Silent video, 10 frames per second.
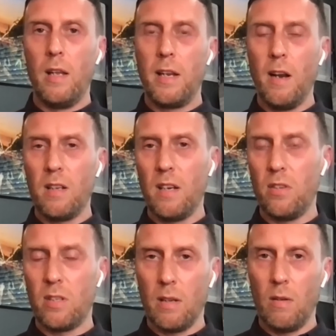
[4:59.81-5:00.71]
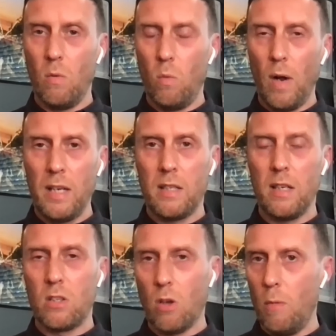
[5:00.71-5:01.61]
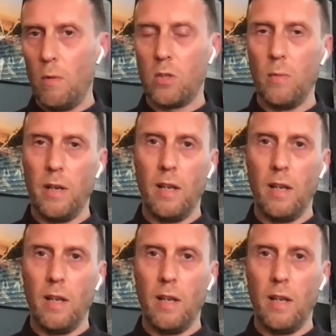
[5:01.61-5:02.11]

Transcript: United have just wasted so much money.